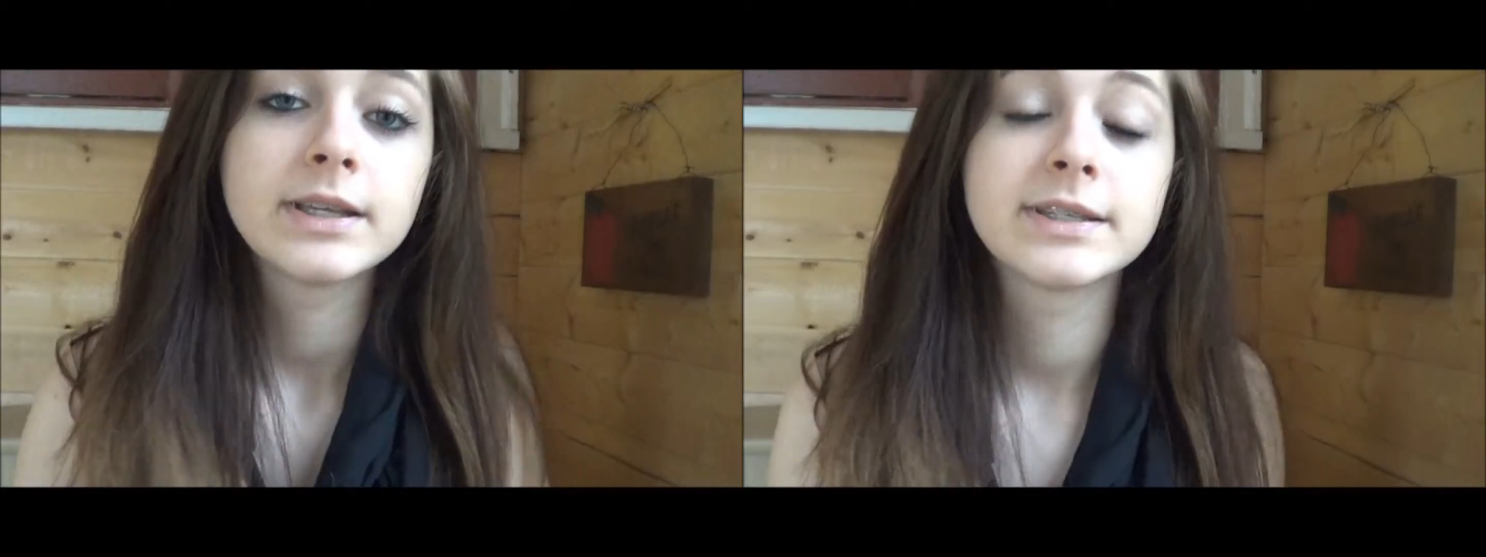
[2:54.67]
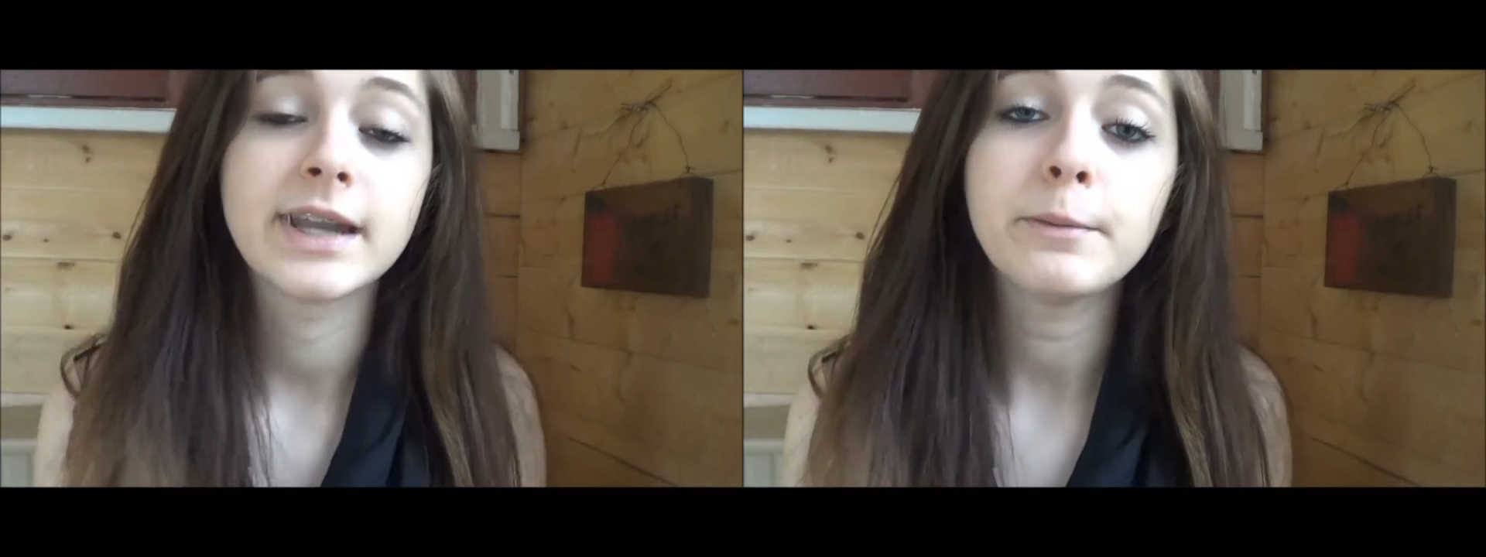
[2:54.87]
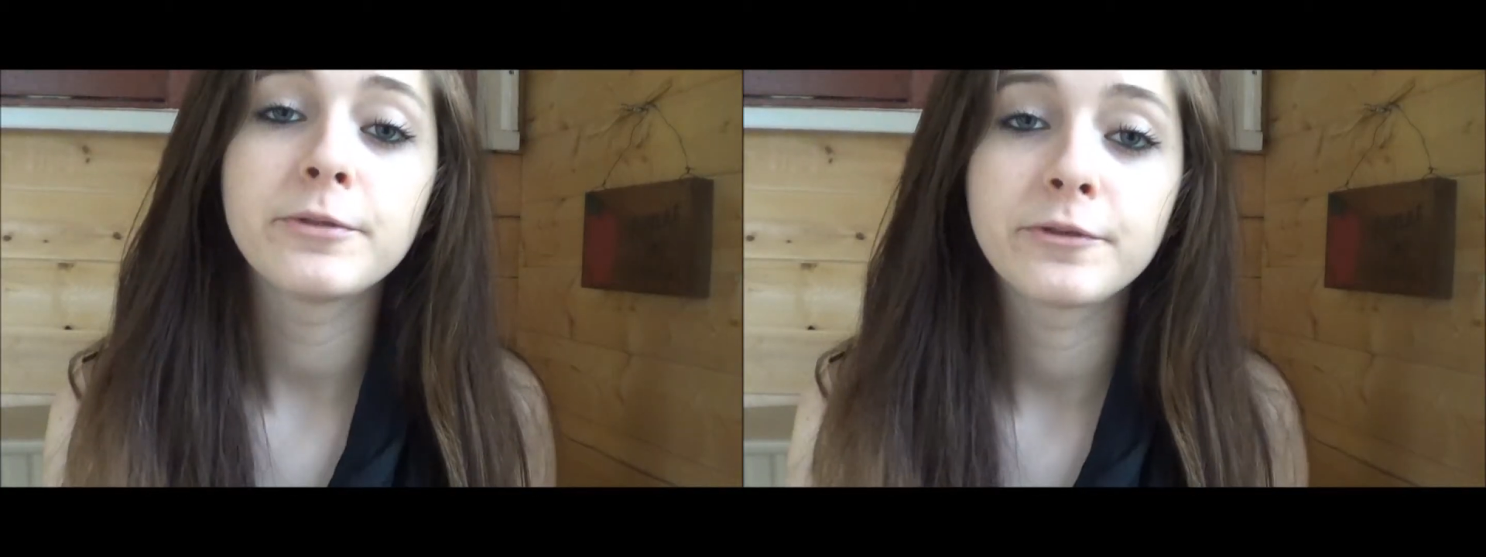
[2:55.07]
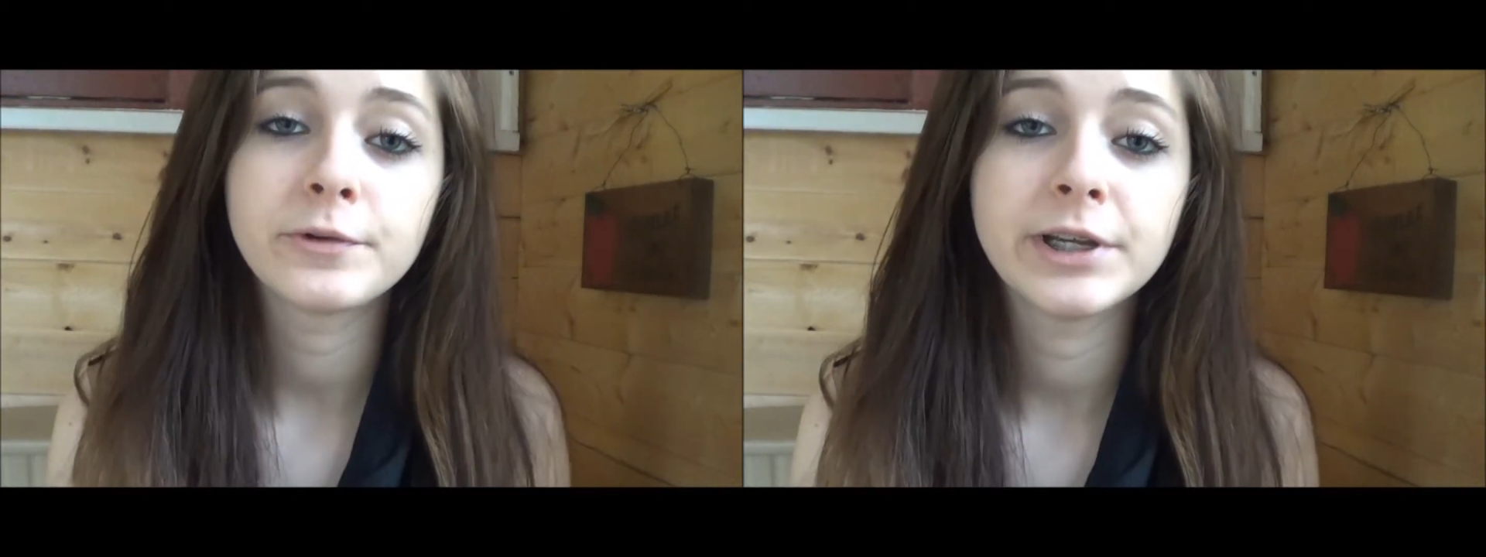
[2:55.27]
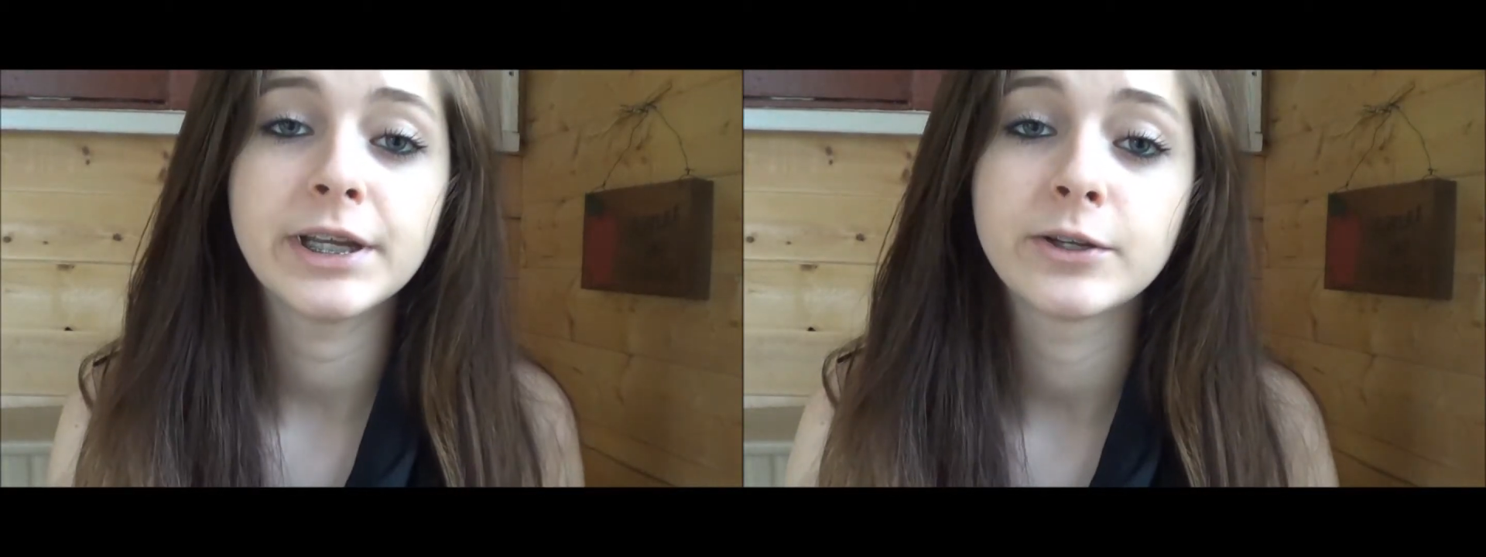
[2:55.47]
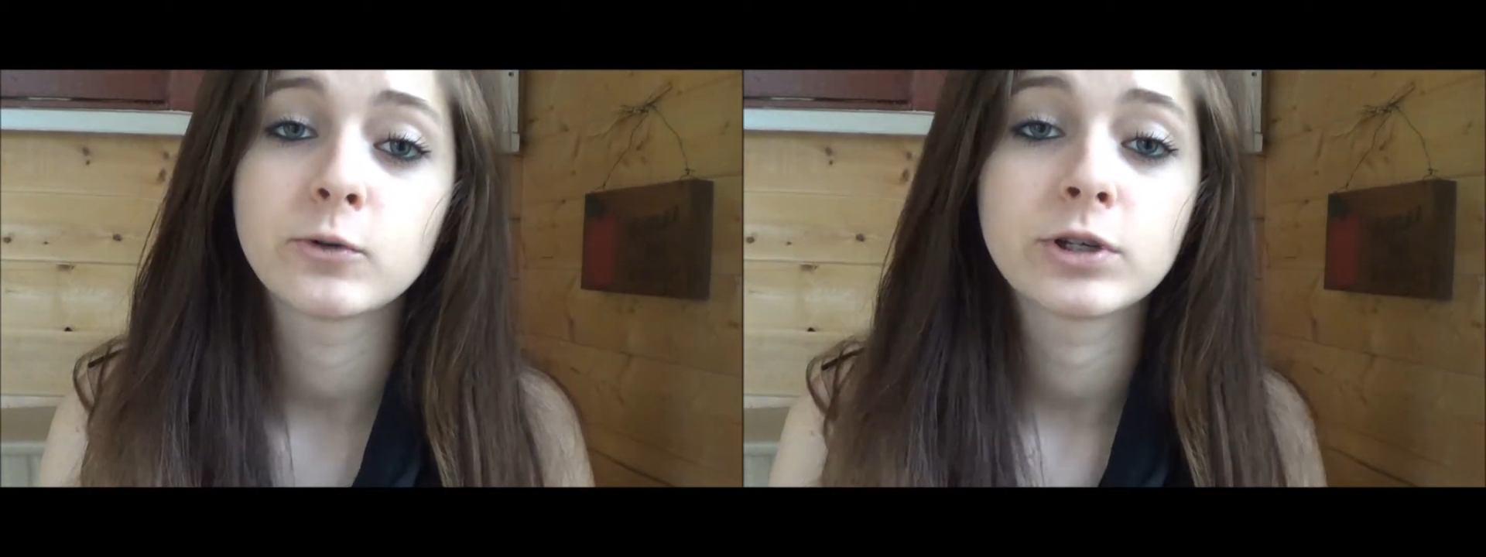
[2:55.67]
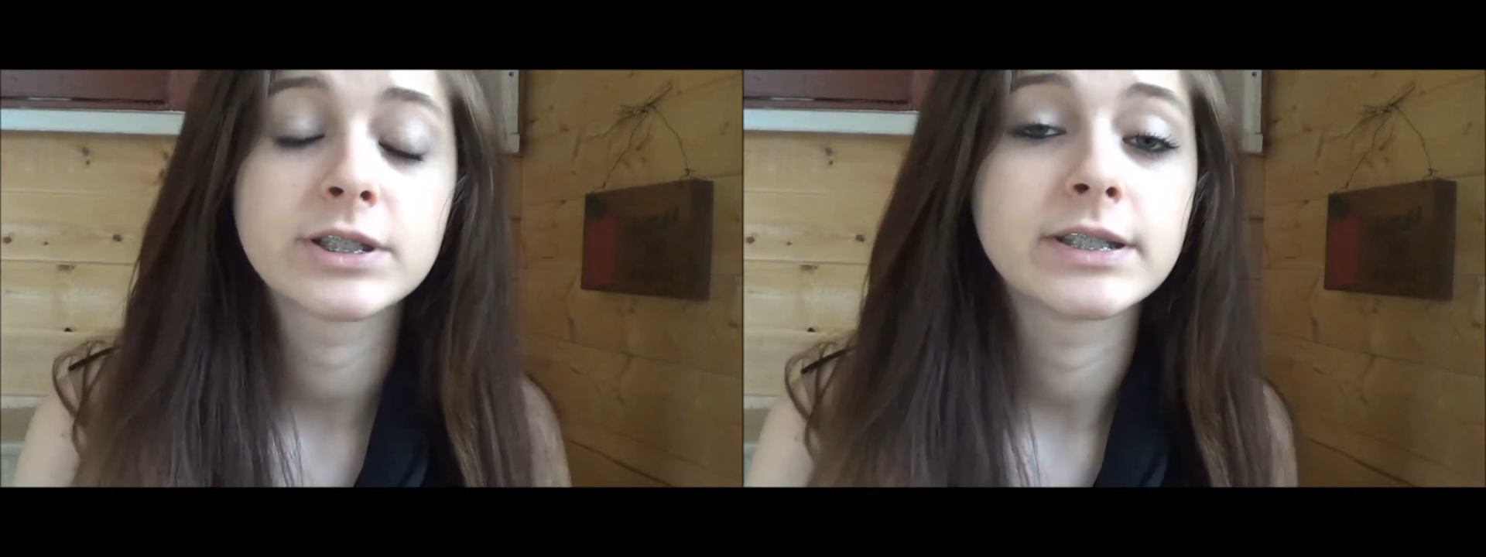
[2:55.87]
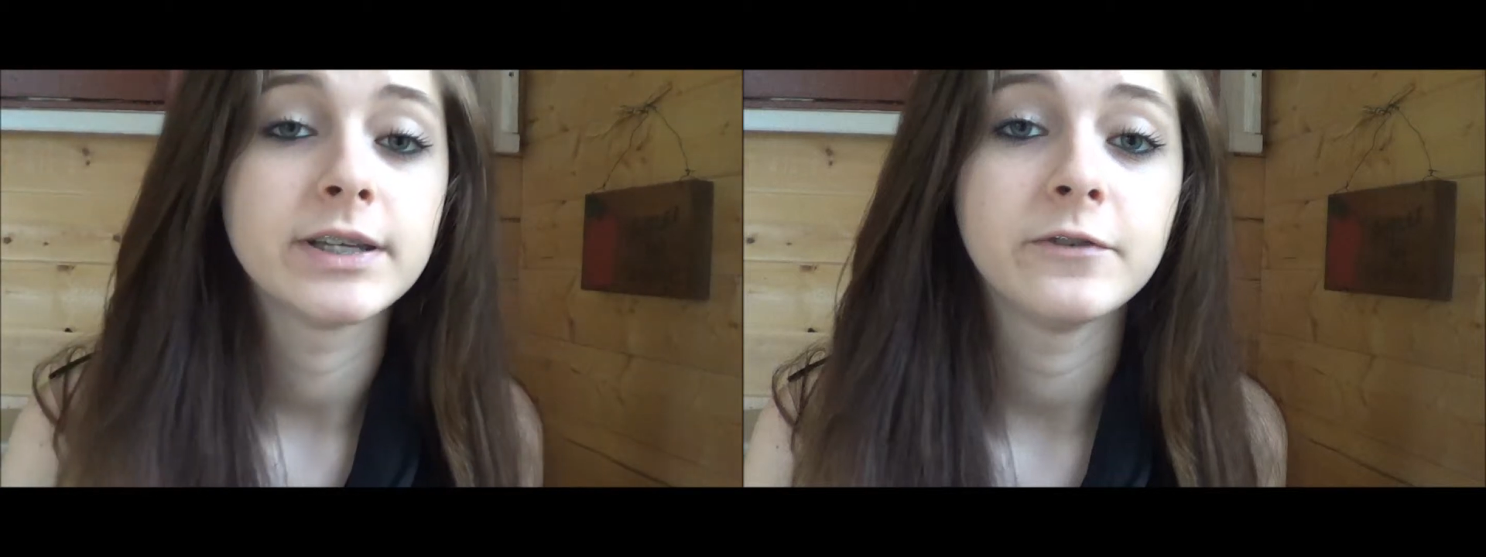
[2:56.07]
Step 3 in order
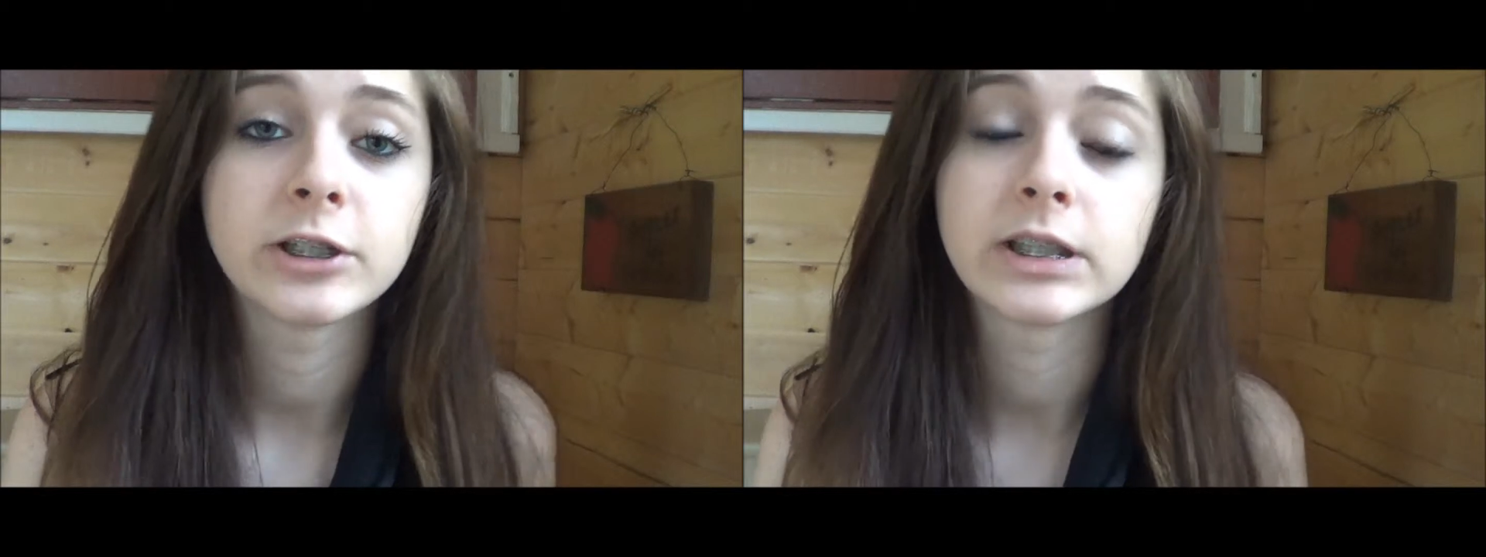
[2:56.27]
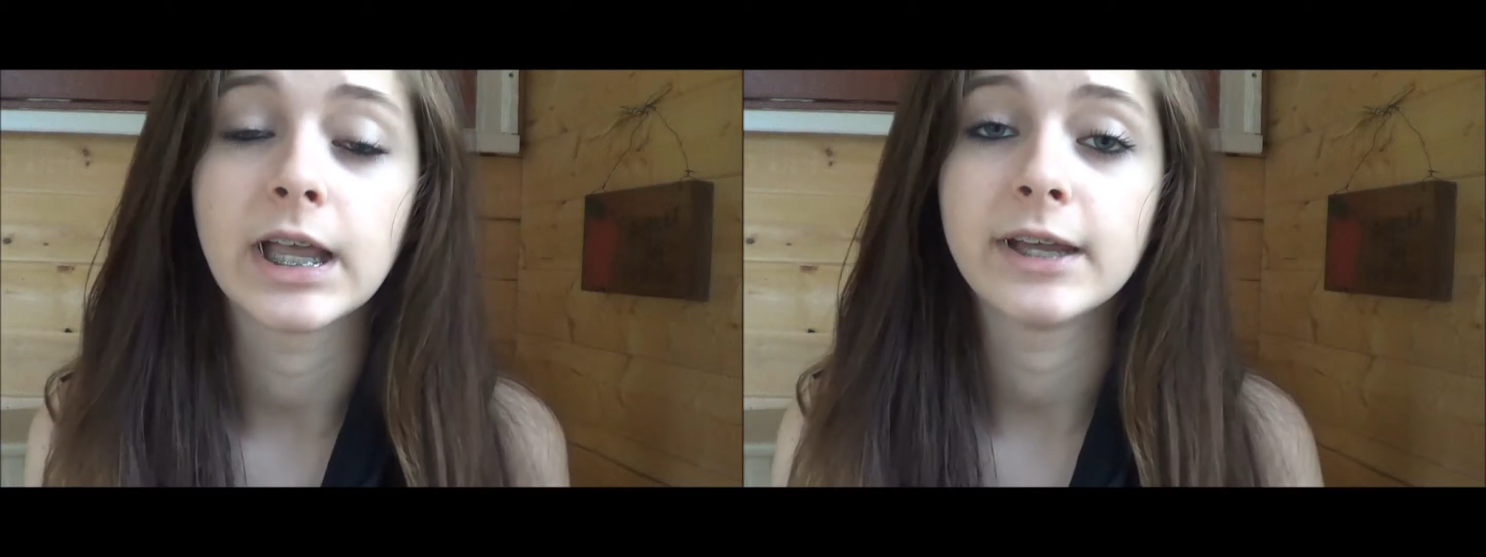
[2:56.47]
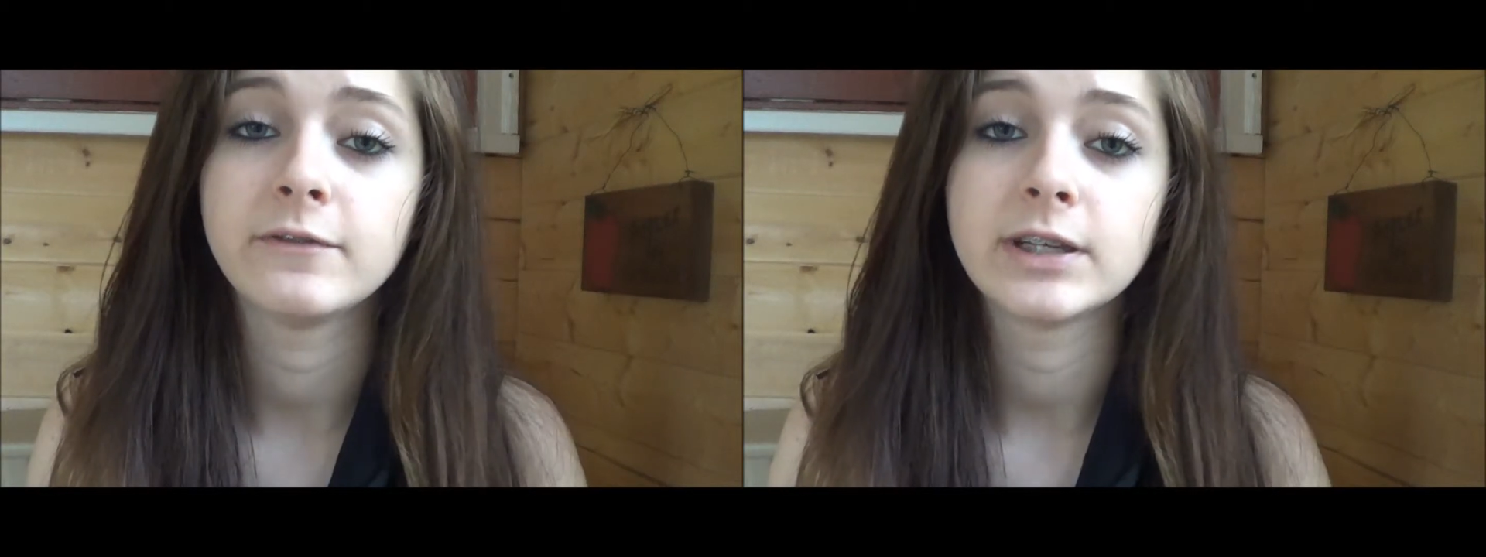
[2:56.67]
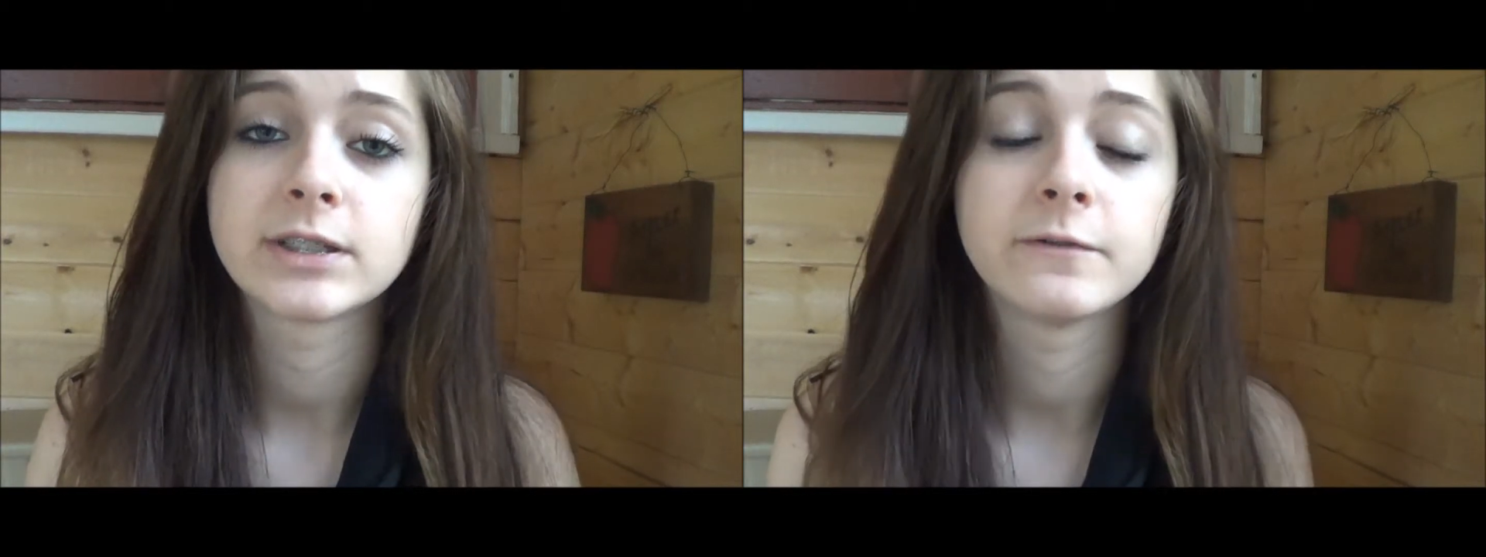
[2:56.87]
to live a good life is